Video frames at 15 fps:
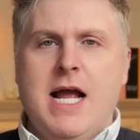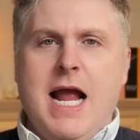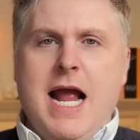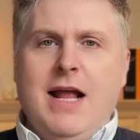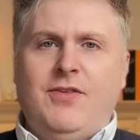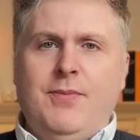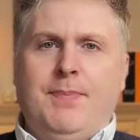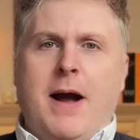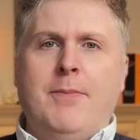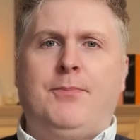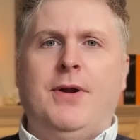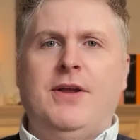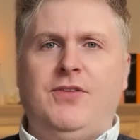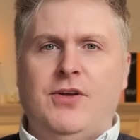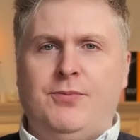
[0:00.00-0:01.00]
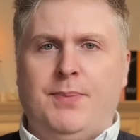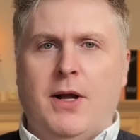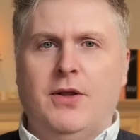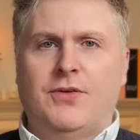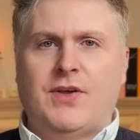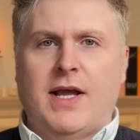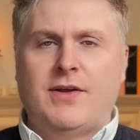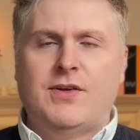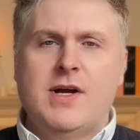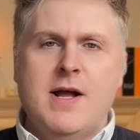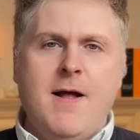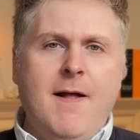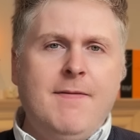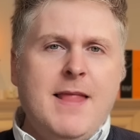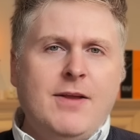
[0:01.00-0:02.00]
It's about British politics.
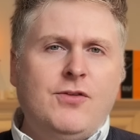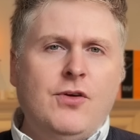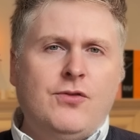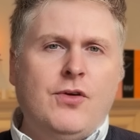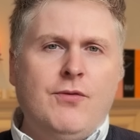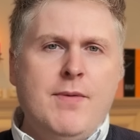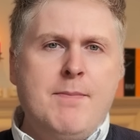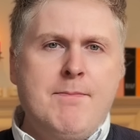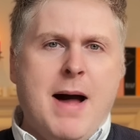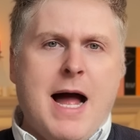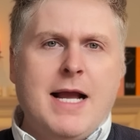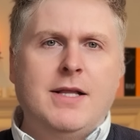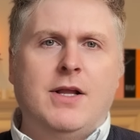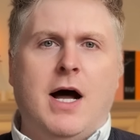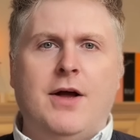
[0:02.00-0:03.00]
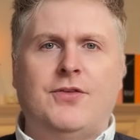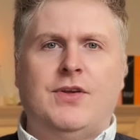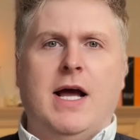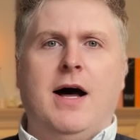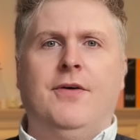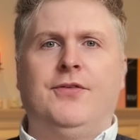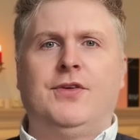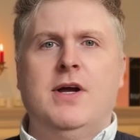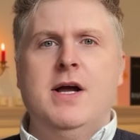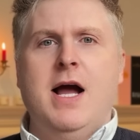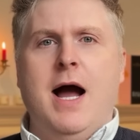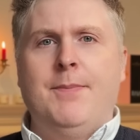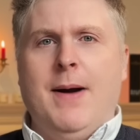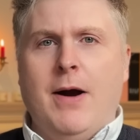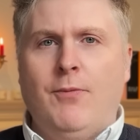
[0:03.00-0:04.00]
And let's just remind ourselves
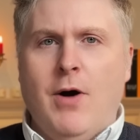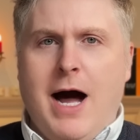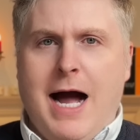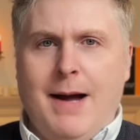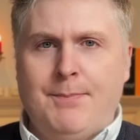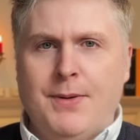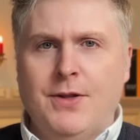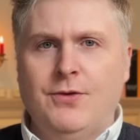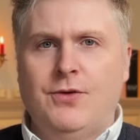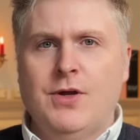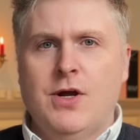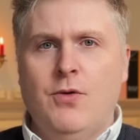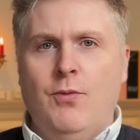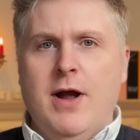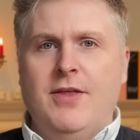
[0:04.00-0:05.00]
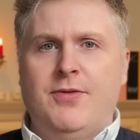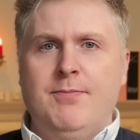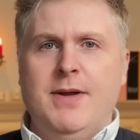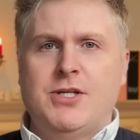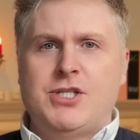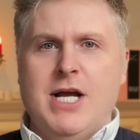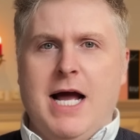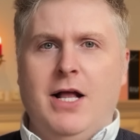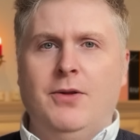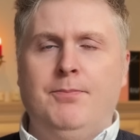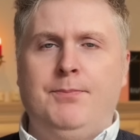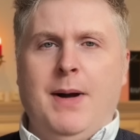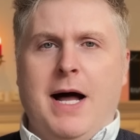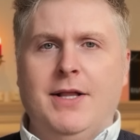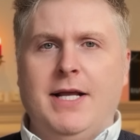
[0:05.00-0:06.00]
about what happened with Michel
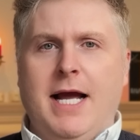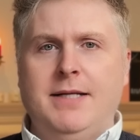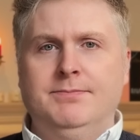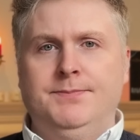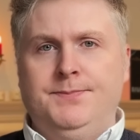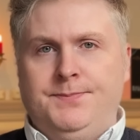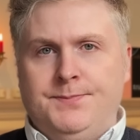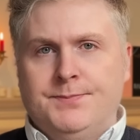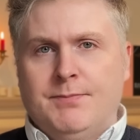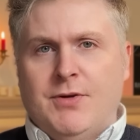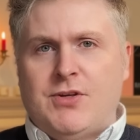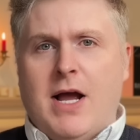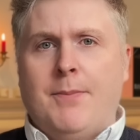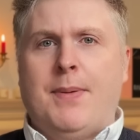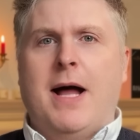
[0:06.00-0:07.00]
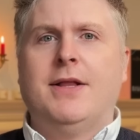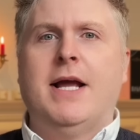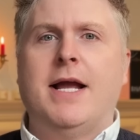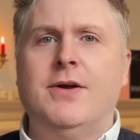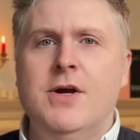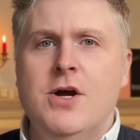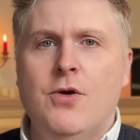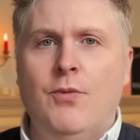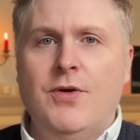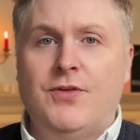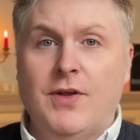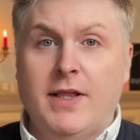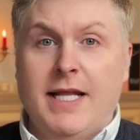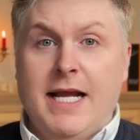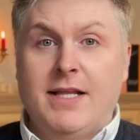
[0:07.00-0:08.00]
Barnier. Michel Barnier was
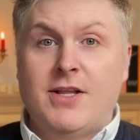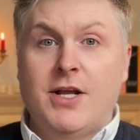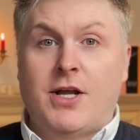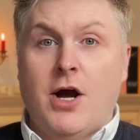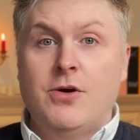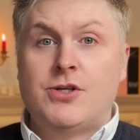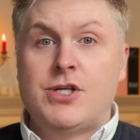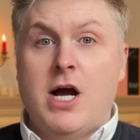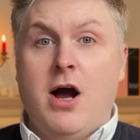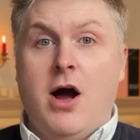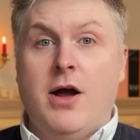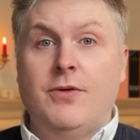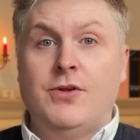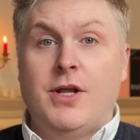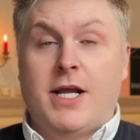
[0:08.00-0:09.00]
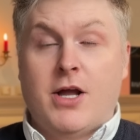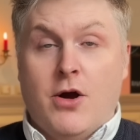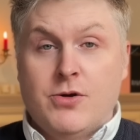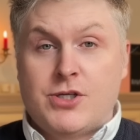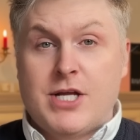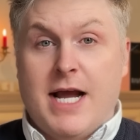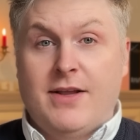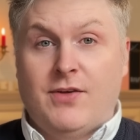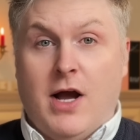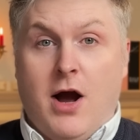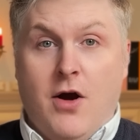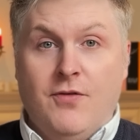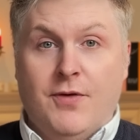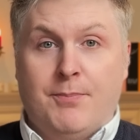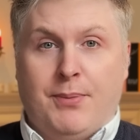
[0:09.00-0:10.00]
the lead negotiator
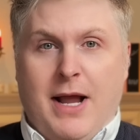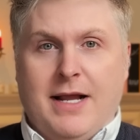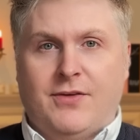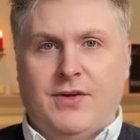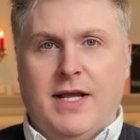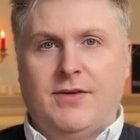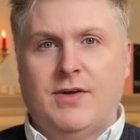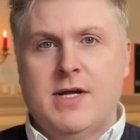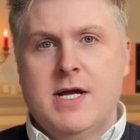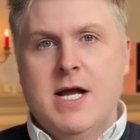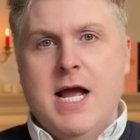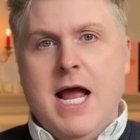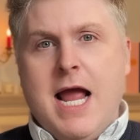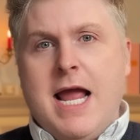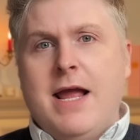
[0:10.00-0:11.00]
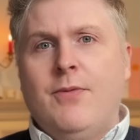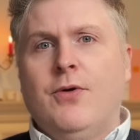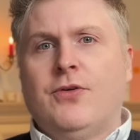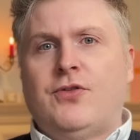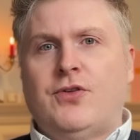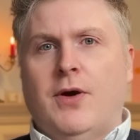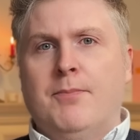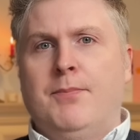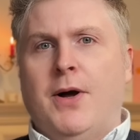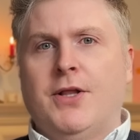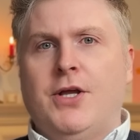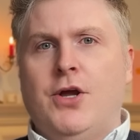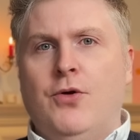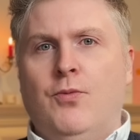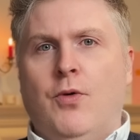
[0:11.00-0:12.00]
over Brexit. He was
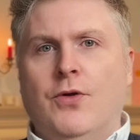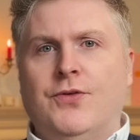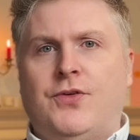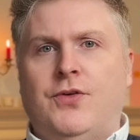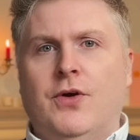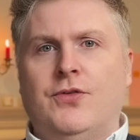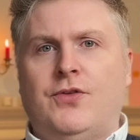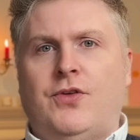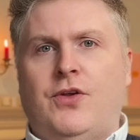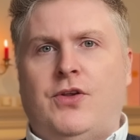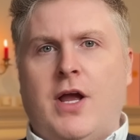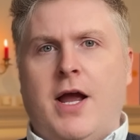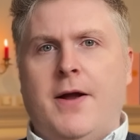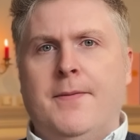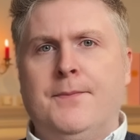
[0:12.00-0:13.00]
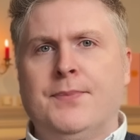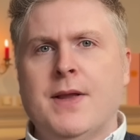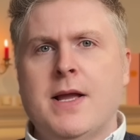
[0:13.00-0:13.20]
somebody who wanted us to do,